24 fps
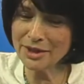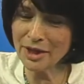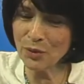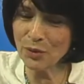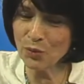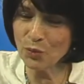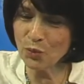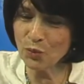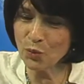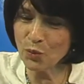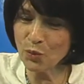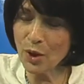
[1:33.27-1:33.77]
I,
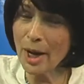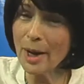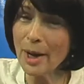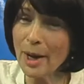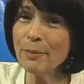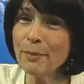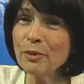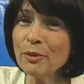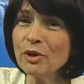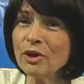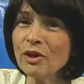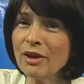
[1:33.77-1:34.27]
I
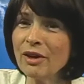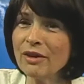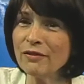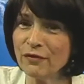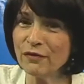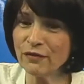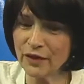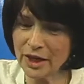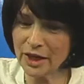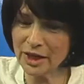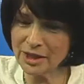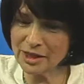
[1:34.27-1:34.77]
put on
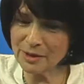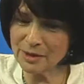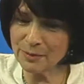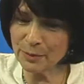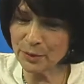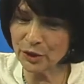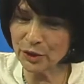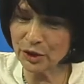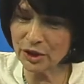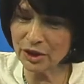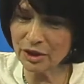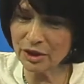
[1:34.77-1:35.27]

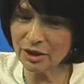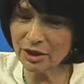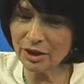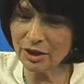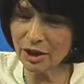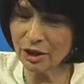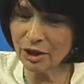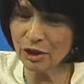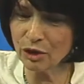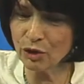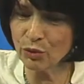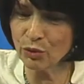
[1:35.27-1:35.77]
Facebook
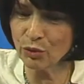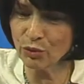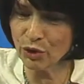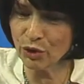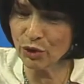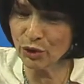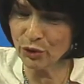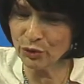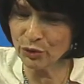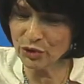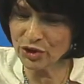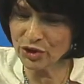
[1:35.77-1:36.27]
a
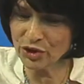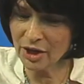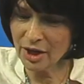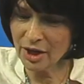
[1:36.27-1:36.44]
quote